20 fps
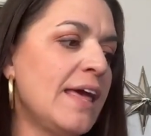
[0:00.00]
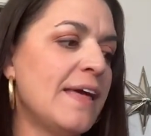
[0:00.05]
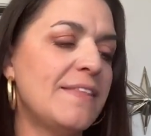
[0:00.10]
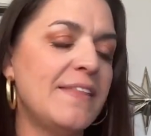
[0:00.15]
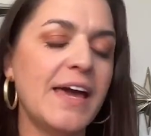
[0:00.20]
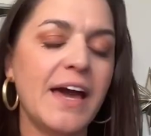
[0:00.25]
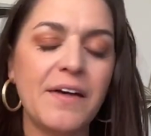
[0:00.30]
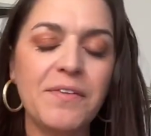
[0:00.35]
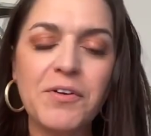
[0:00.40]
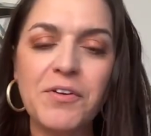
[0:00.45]

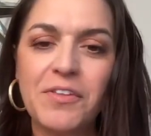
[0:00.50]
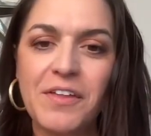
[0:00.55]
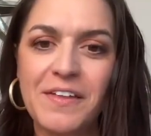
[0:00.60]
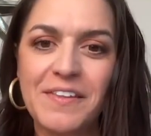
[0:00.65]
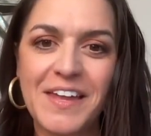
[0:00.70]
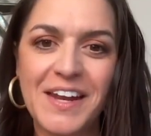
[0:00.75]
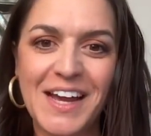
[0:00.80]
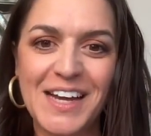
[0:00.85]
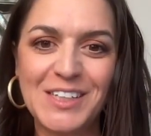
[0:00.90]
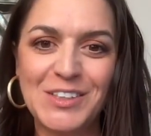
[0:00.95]
The other thing
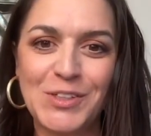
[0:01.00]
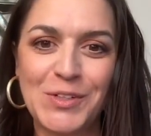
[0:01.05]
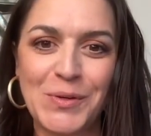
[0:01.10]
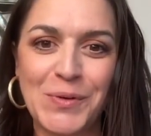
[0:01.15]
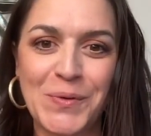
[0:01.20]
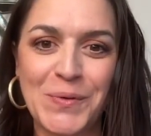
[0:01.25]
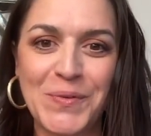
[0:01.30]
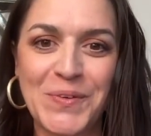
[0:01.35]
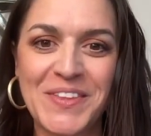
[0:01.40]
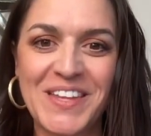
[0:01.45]
that I
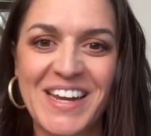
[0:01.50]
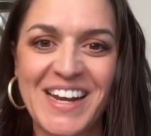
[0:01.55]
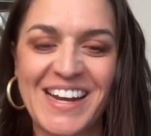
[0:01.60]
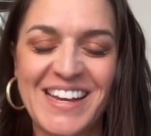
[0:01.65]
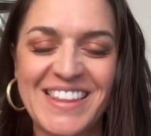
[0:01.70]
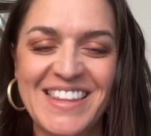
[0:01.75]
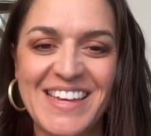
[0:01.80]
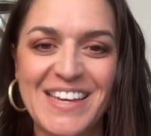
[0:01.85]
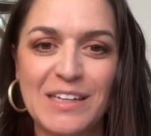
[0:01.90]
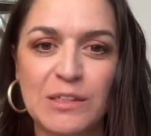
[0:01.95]
do that I
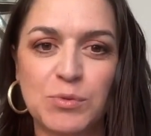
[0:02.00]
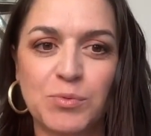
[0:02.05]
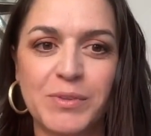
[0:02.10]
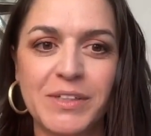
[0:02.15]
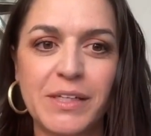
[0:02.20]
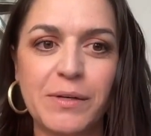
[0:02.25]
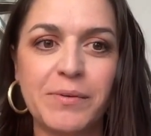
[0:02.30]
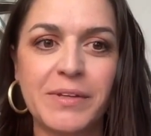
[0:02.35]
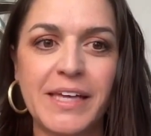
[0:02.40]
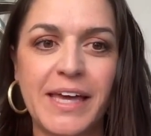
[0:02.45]
think is
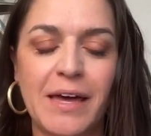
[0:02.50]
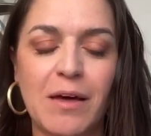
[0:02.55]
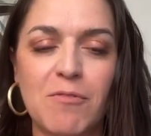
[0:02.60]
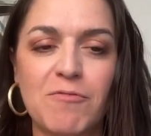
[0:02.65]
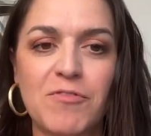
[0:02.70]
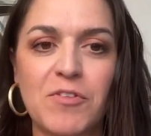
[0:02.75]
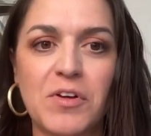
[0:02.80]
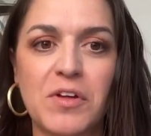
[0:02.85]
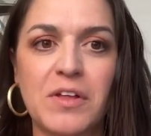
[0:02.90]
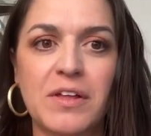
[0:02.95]
really, really
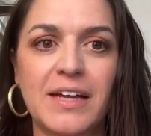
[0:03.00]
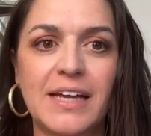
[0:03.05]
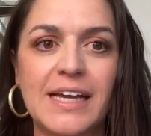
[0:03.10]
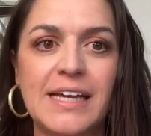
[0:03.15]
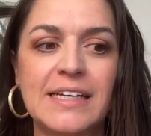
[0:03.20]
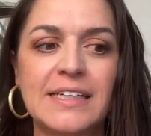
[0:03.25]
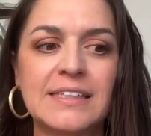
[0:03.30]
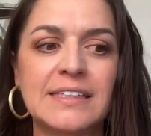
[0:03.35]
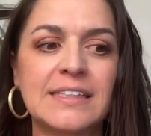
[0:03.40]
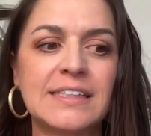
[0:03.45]
helpful
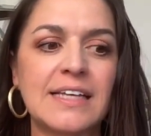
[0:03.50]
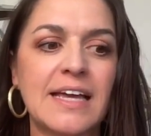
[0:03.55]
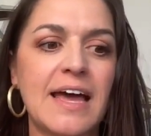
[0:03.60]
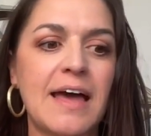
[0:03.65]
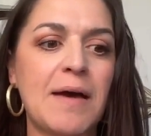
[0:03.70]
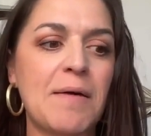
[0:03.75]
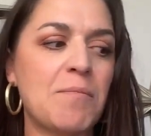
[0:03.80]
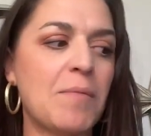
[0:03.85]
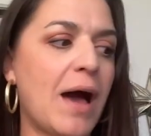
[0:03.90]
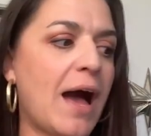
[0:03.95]
is
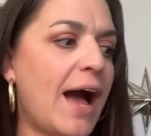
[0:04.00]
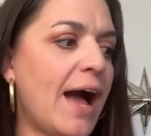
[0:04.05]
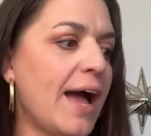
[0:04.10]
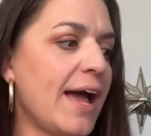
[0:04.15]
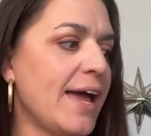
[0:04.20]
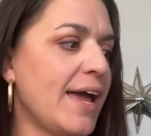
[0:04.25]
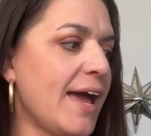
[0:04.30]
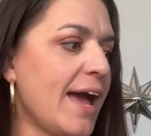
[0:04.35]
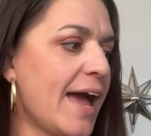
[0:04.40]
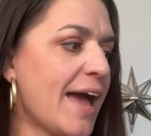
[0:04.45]

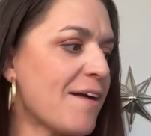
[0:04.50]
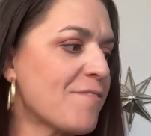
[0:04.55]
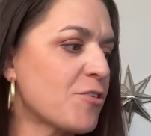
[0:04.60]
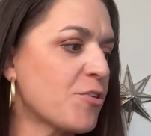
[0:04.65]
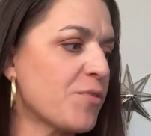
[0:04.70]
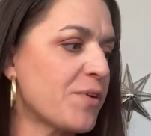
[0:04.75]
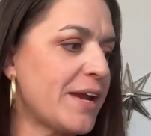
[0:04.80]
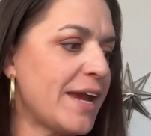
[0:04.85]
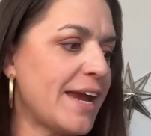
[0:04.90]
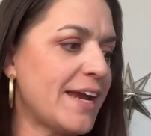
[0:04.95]
I have
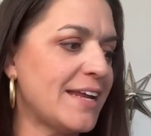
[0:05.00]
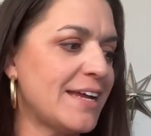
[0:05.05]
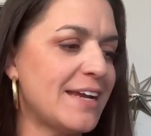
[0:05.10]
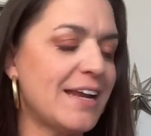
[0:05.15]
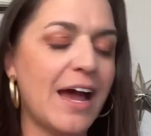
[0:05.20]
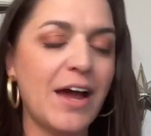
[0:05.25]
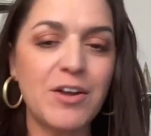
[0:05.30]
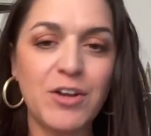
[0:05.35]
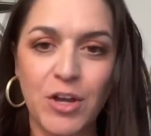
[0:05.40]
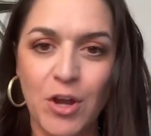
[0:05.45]
created
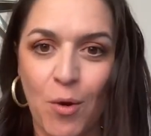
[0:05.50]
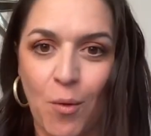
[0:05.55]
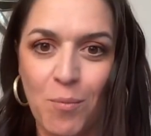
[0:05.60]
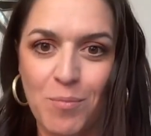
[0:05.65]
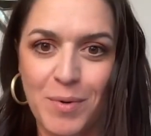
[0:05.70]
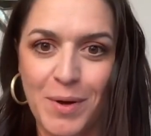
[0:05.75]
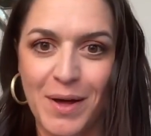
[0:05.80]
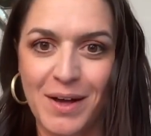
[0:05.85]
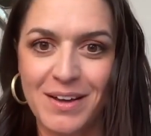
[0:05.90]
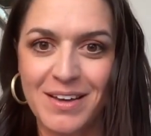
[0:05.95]
a
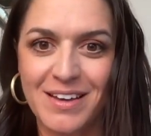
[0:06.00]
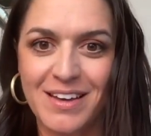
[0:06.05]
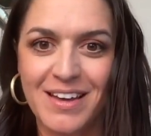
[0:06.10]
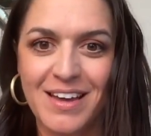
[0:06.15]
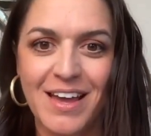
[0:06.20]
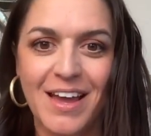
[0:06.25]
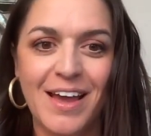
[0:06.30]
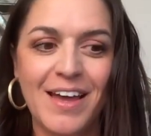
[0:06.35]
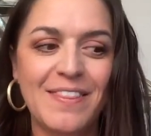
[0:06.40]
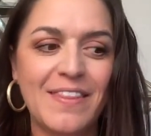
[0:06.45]
notebook
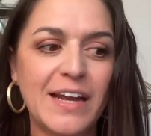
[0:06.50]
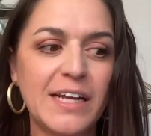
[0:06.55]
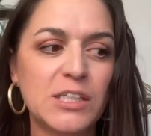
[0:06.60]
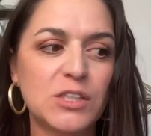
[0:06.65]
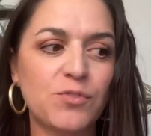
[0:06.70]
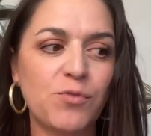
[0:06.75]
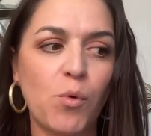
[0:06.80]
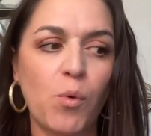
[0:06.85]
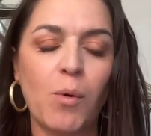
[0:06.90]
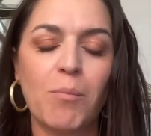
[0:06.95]
that is
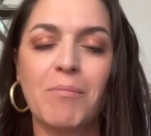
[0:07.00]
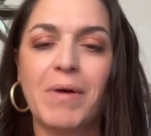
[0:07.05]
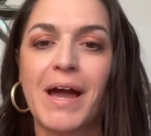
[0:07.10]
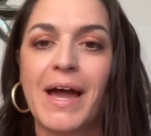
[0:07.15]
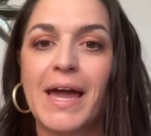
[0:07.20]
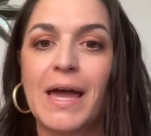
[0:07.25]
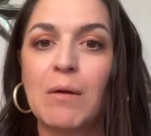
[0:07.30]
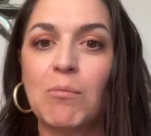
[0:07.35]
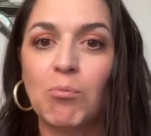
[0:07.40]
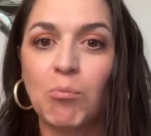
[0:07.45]
for
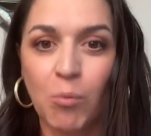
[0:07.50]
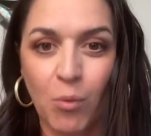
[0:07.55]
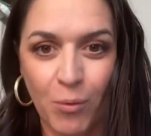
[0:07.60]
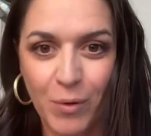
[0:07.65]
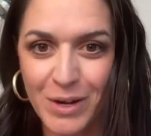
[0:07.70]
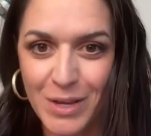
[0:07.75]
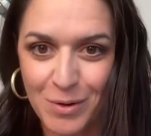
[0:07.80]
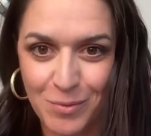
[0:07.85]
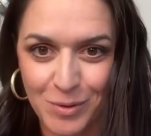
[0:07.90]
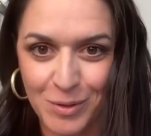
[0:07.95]
my
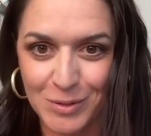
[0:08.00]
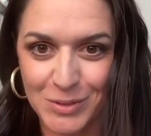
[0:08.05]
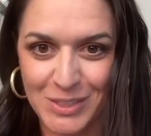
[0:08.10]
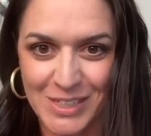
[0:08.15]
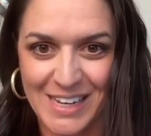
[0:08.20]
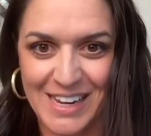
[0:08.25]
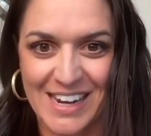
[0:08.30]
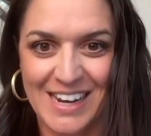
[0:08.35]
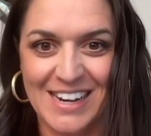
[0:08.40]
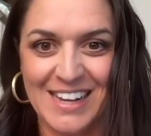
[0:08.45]
morning
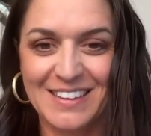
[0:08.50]
routine.